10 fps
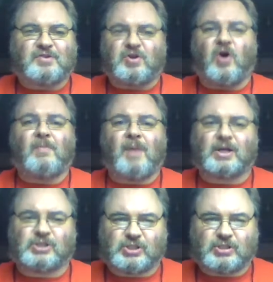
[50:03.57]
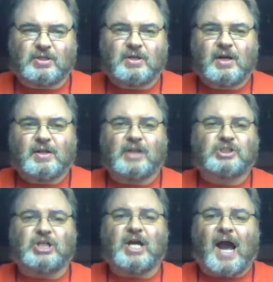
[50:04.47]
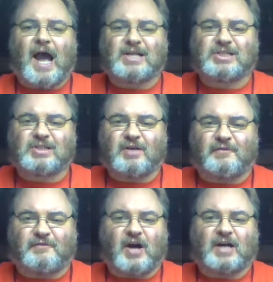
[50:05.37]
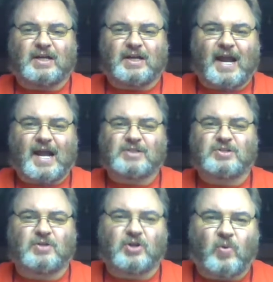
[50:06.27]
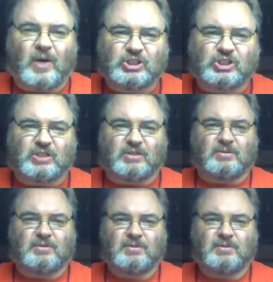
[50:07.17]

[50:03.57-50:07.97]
so much that she has to fucking answer the question.